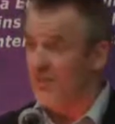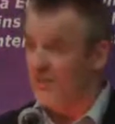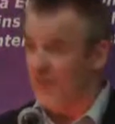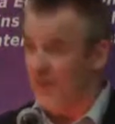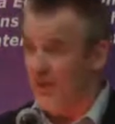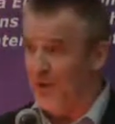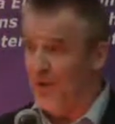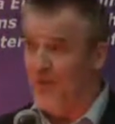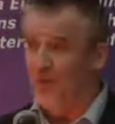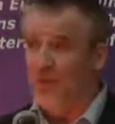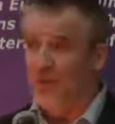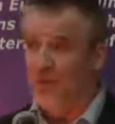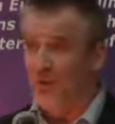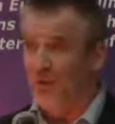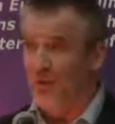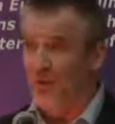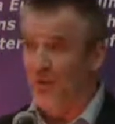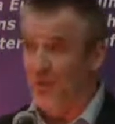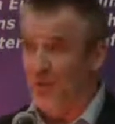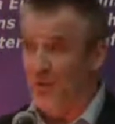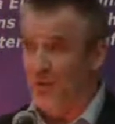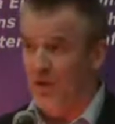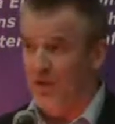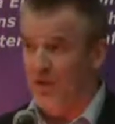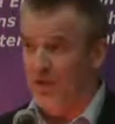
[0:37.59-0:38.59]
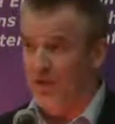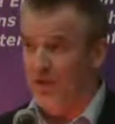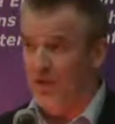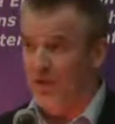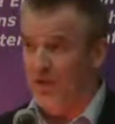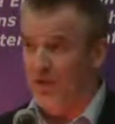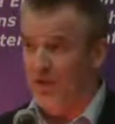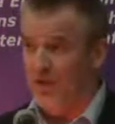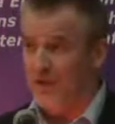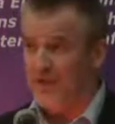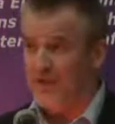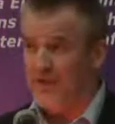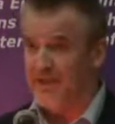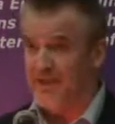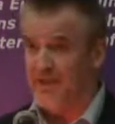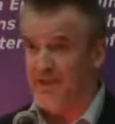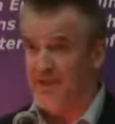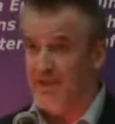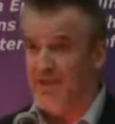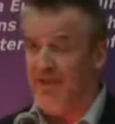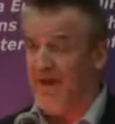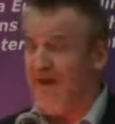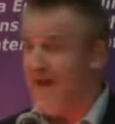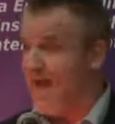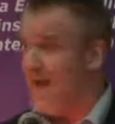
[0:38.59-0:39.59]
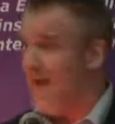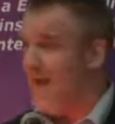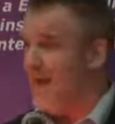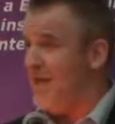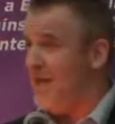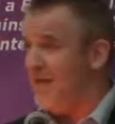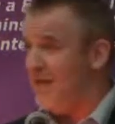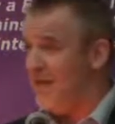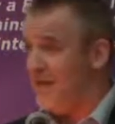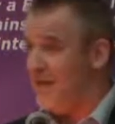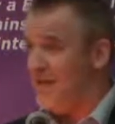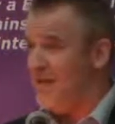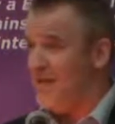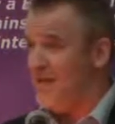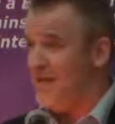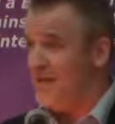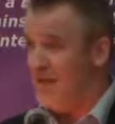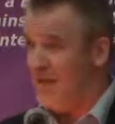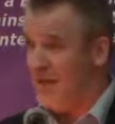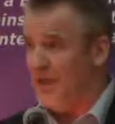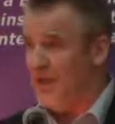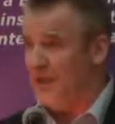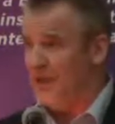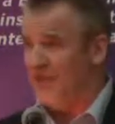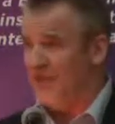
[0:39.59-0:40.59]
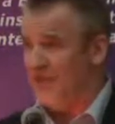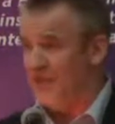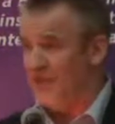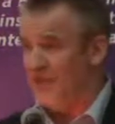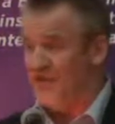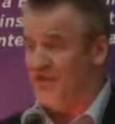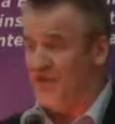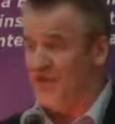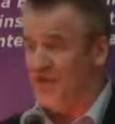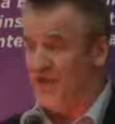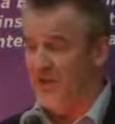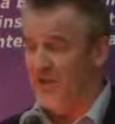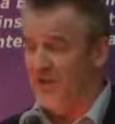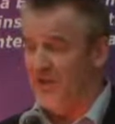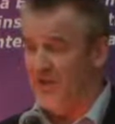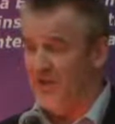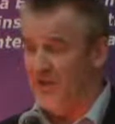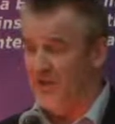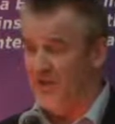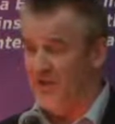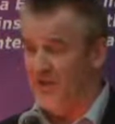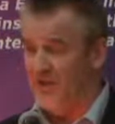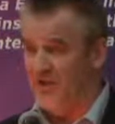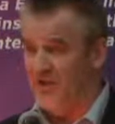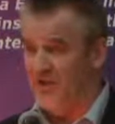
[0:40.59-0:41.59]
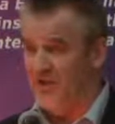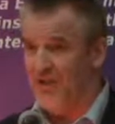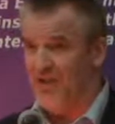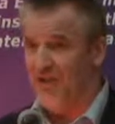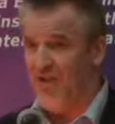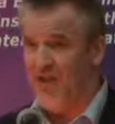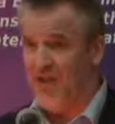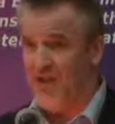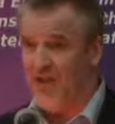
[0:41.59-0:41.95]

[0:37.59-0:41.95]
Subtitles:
both in the workplace and in teams, as Stephen mentioned,